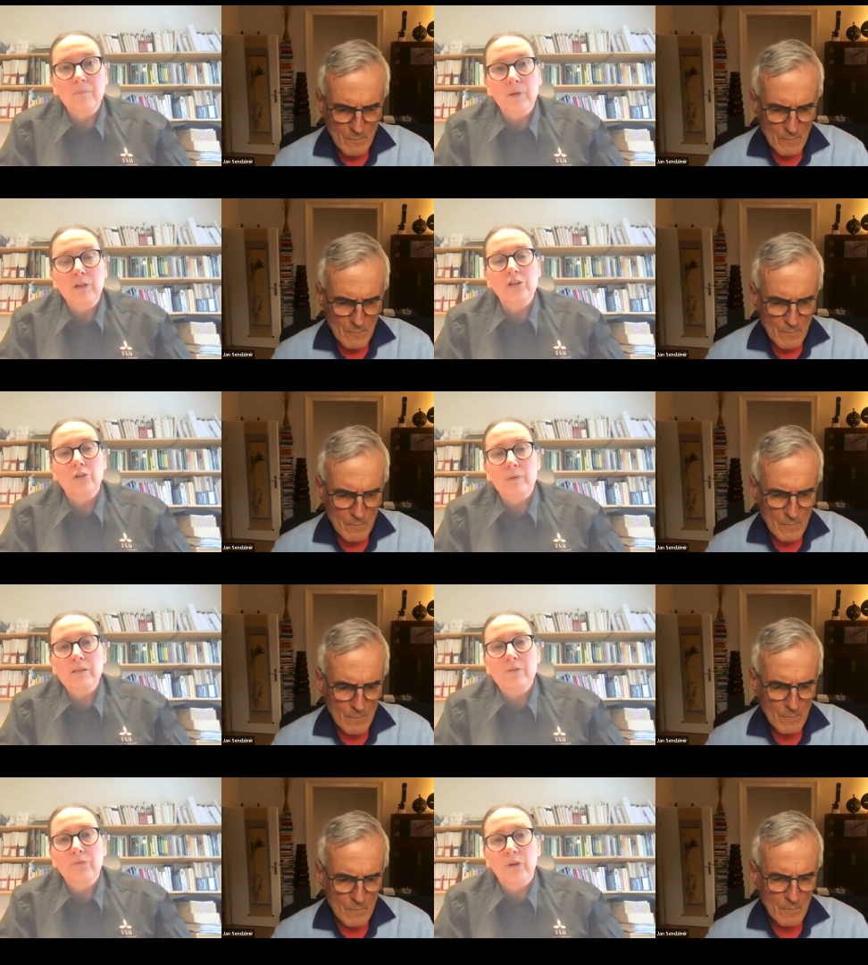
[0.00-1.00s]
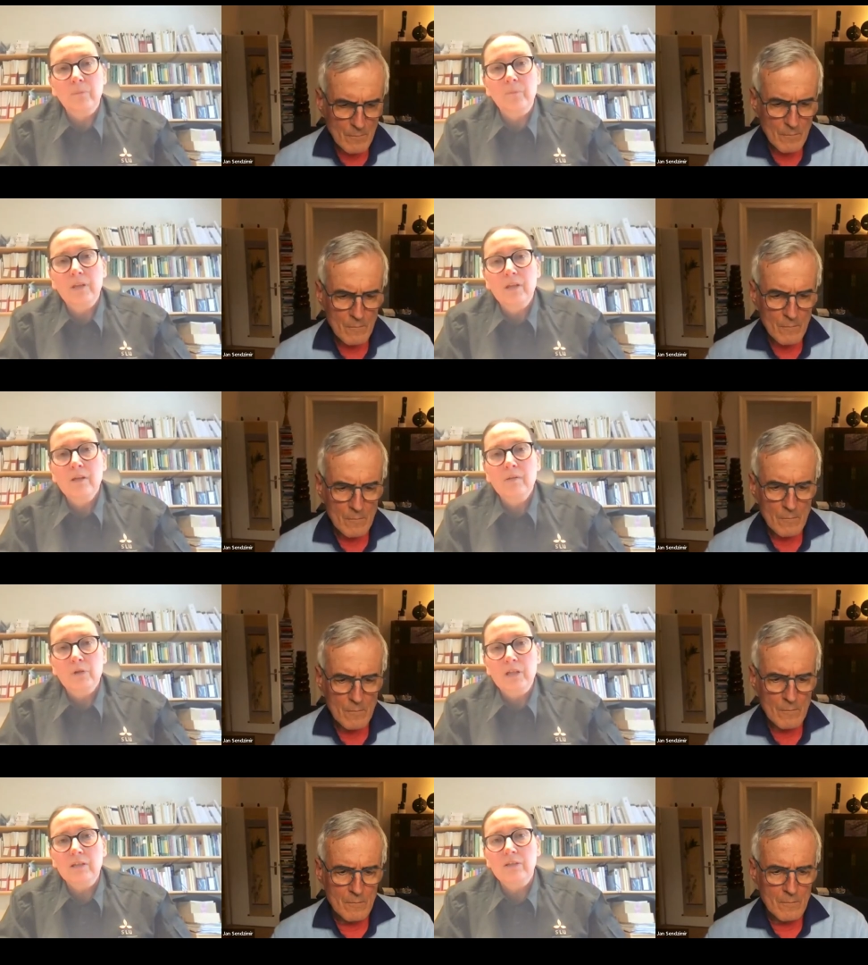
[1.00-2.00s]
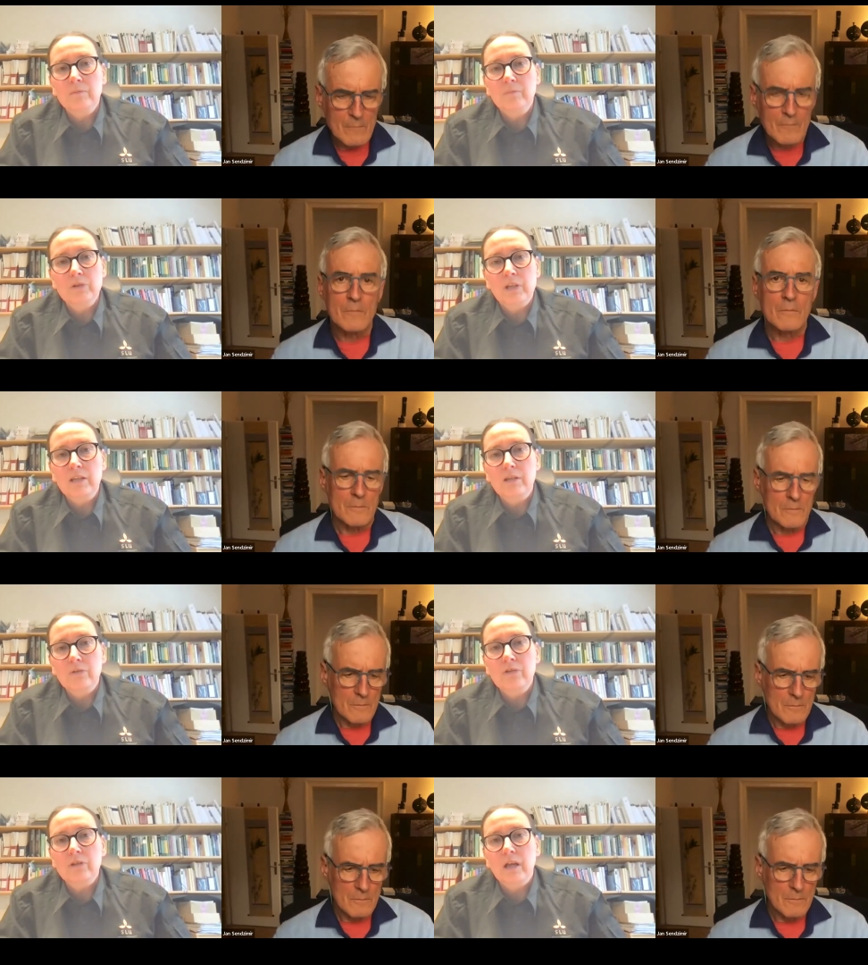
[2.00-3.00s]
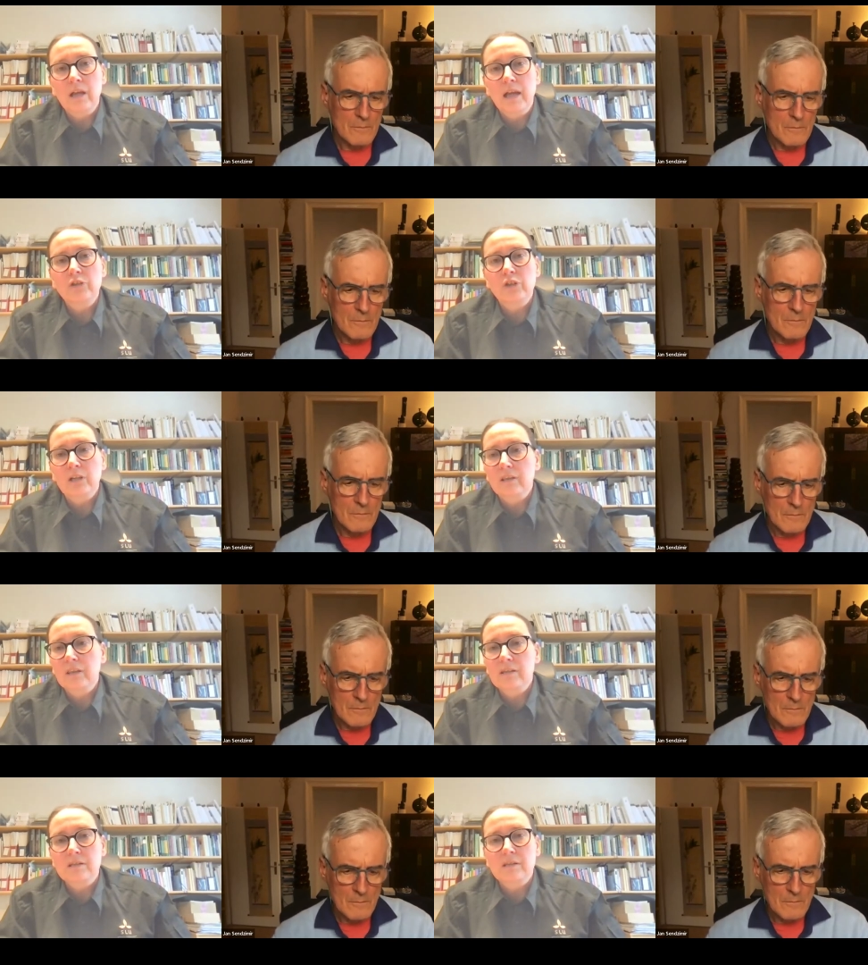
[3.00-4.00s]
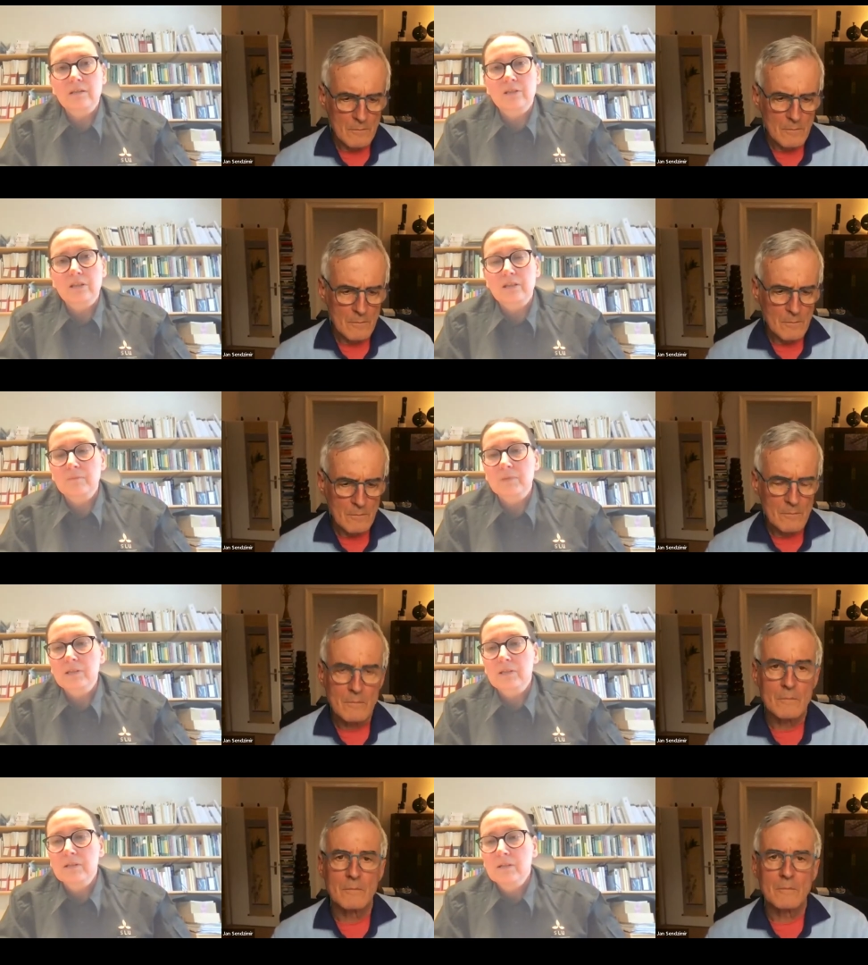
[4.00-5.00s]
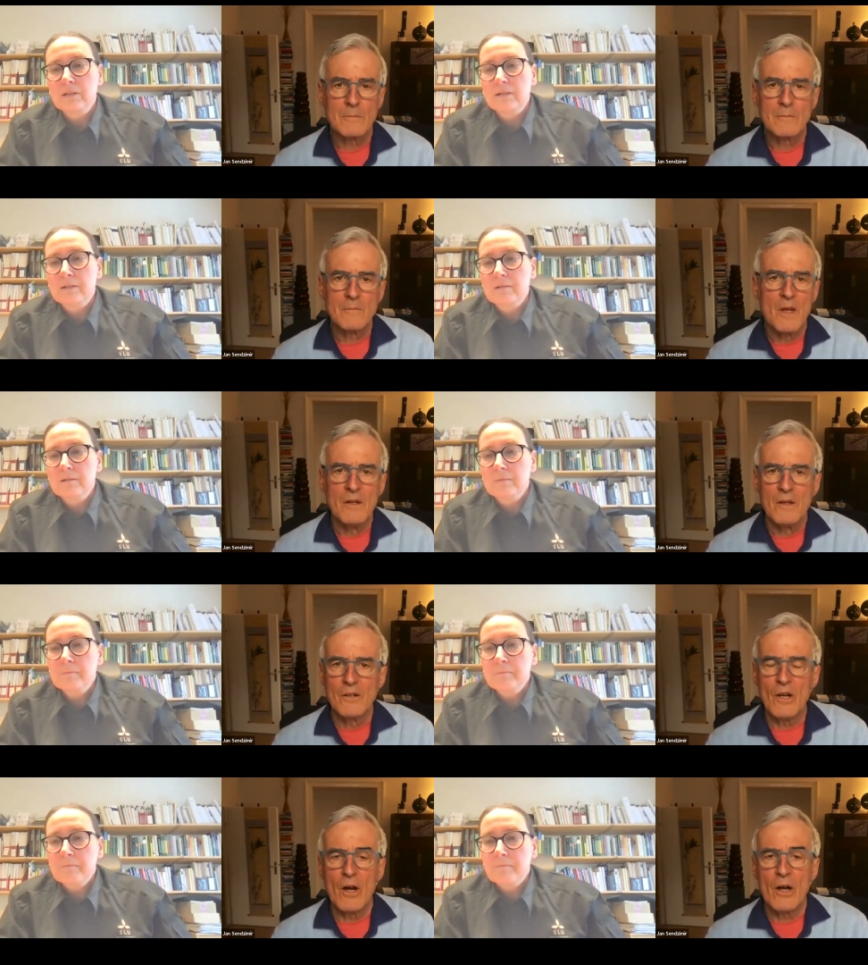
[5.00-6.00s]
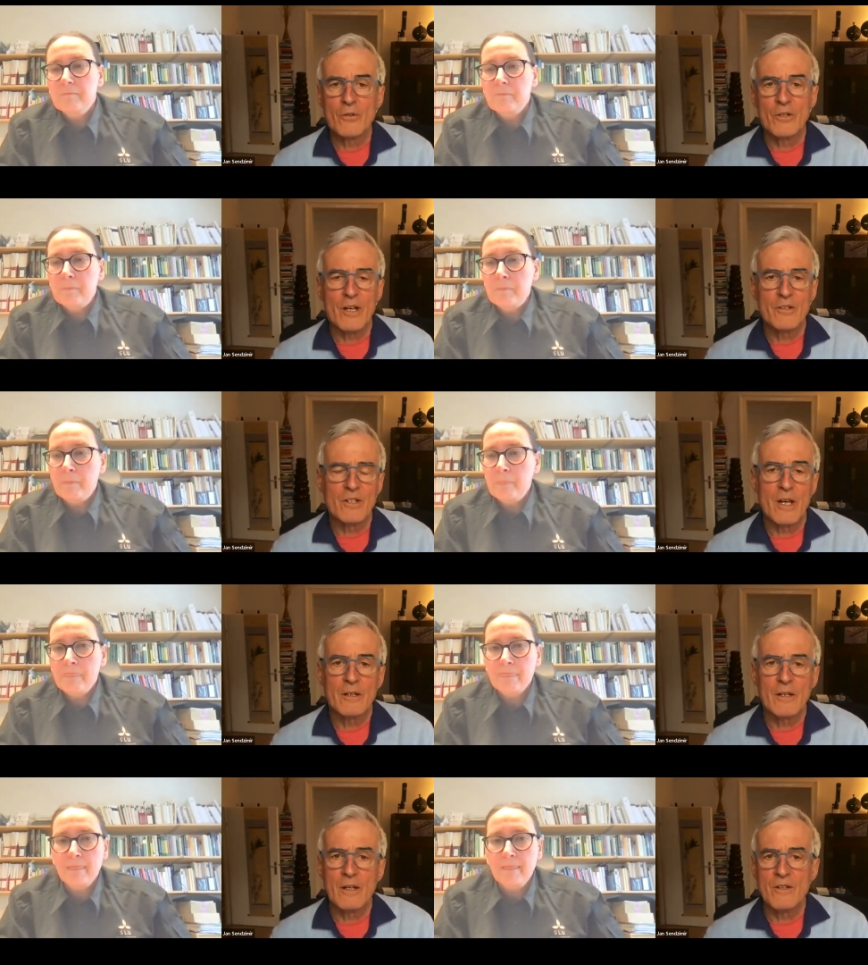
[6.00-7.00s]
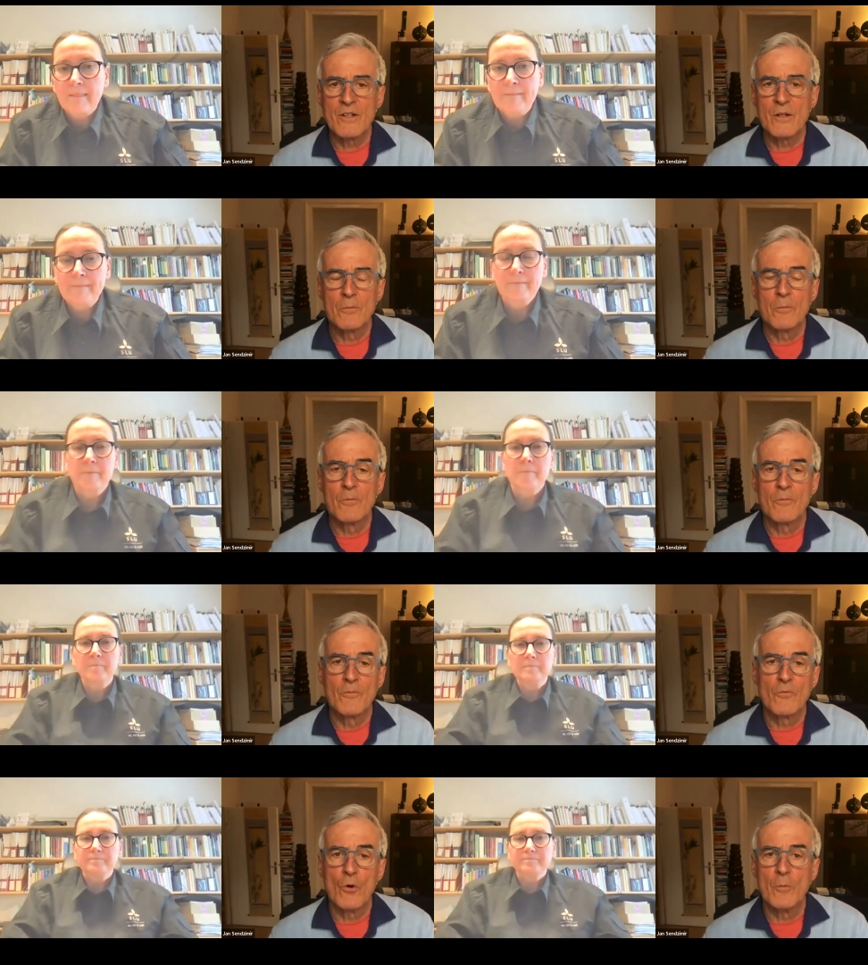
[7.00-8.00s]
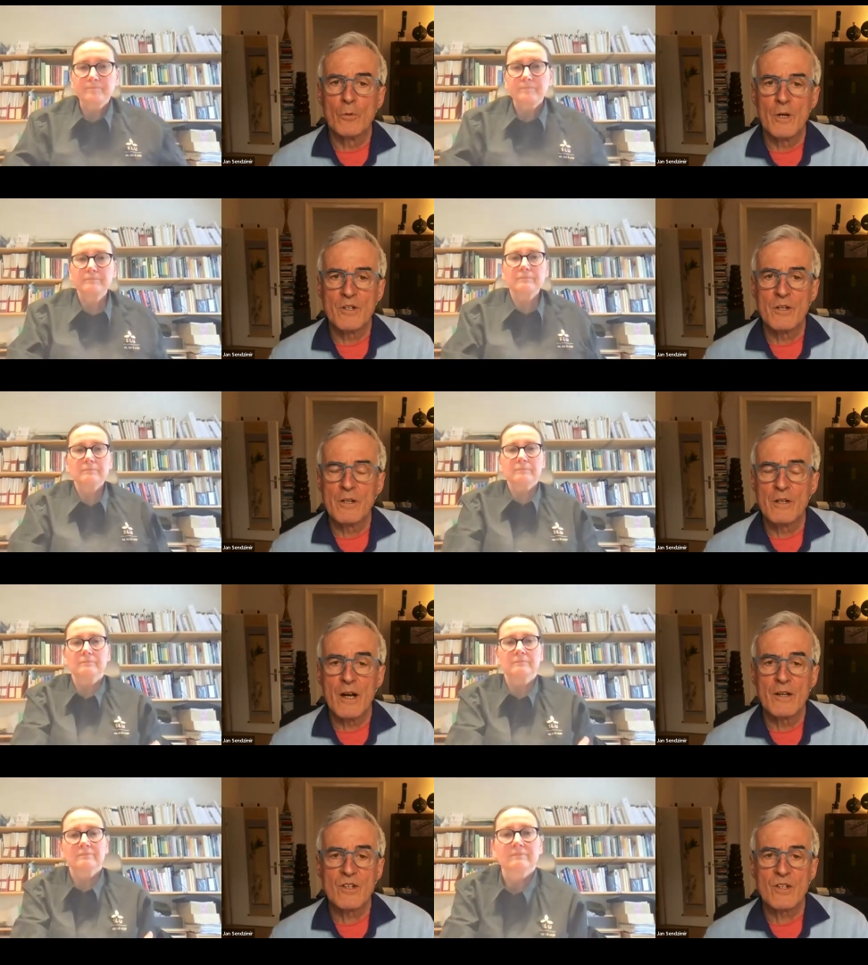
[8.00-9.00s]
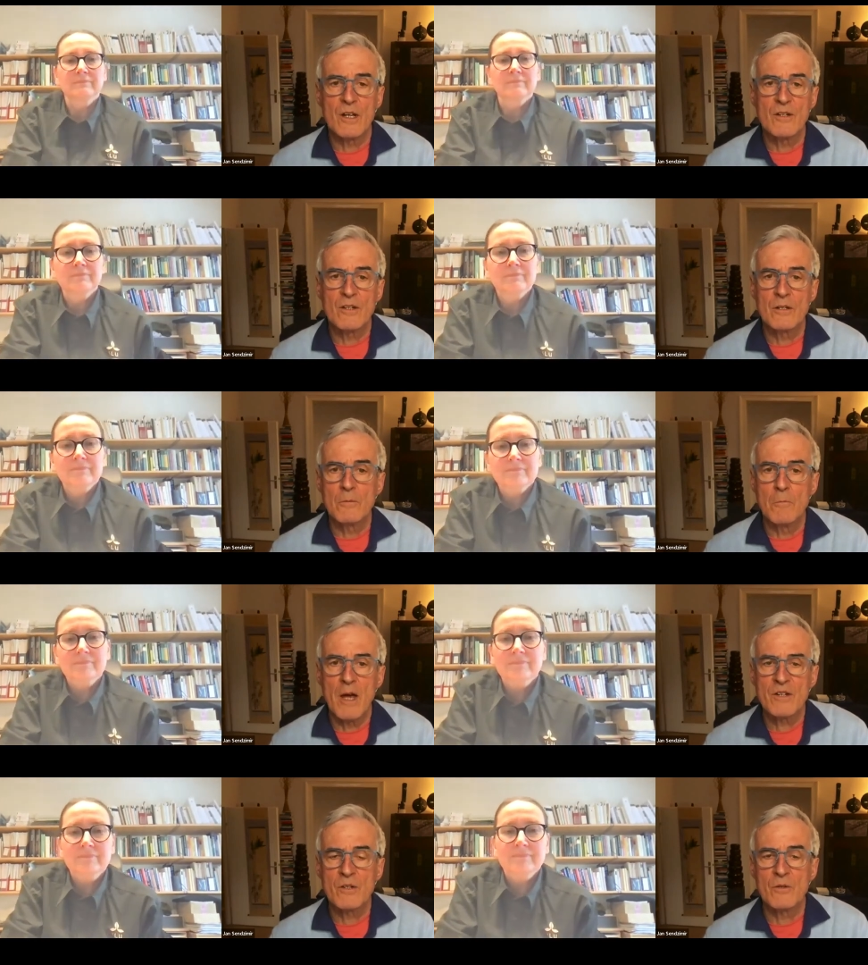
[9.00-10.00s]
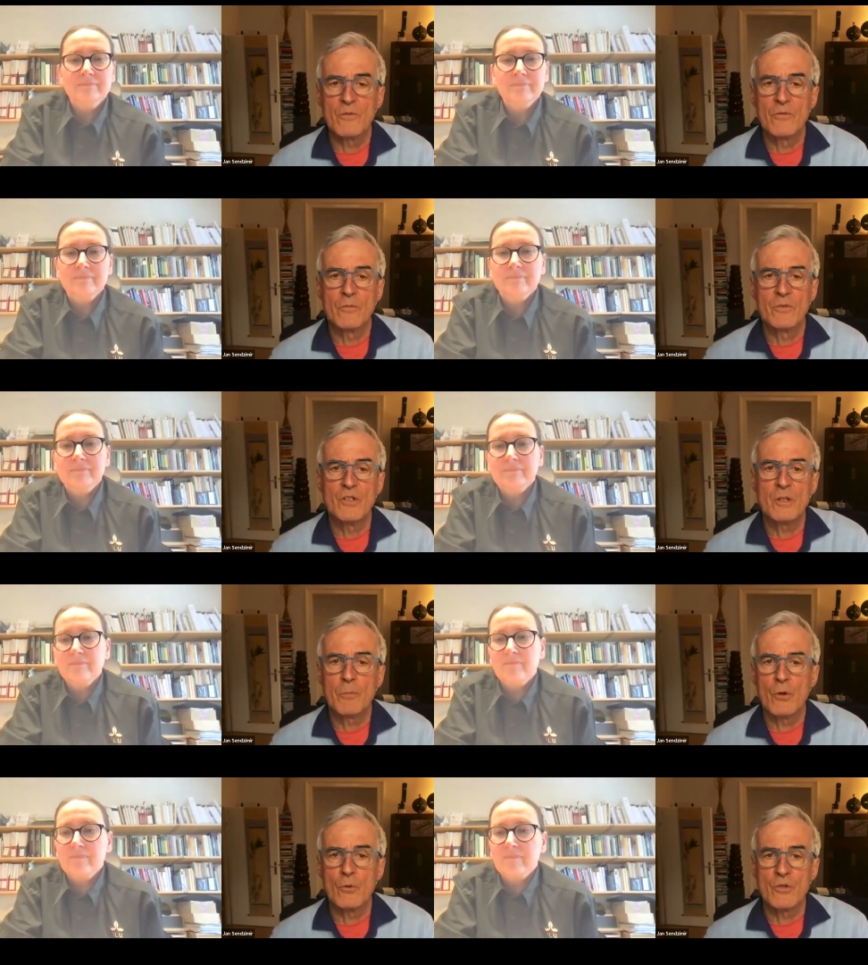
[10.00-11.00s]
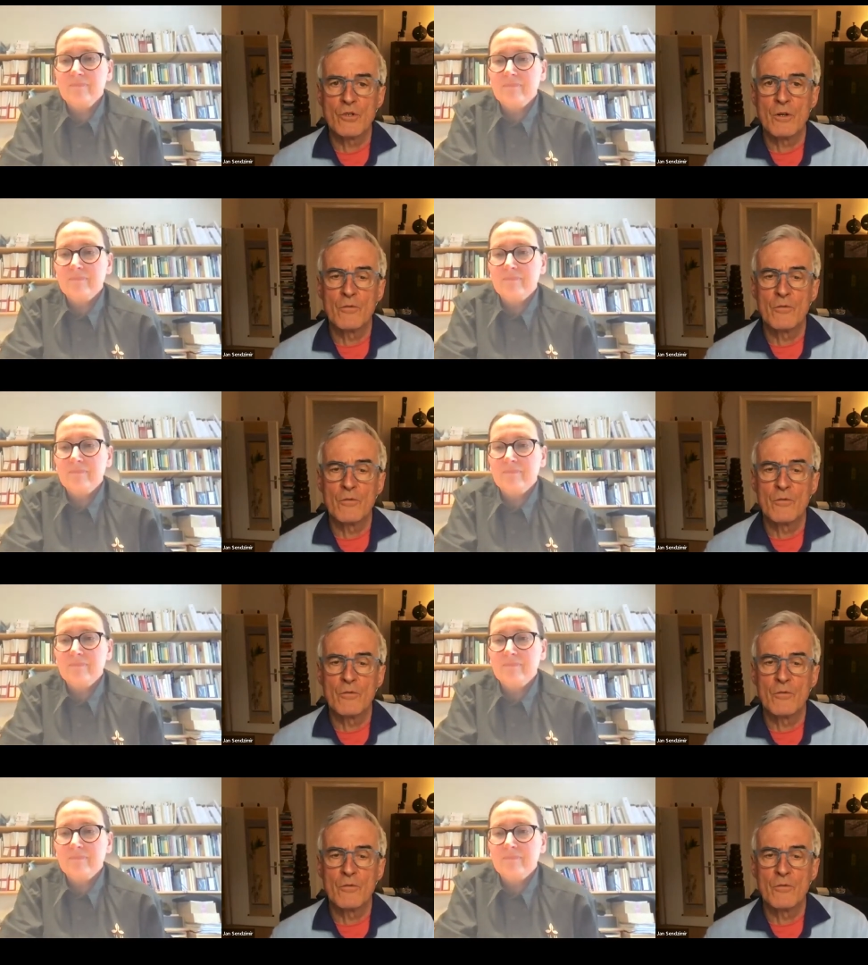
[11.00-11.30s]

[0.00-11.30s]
Speaker 1: potential risk from mosquitoes uh, hatching in these systems.
Speaker 2: Yeah, I could add to that as a former resident of the United States, the massive depots of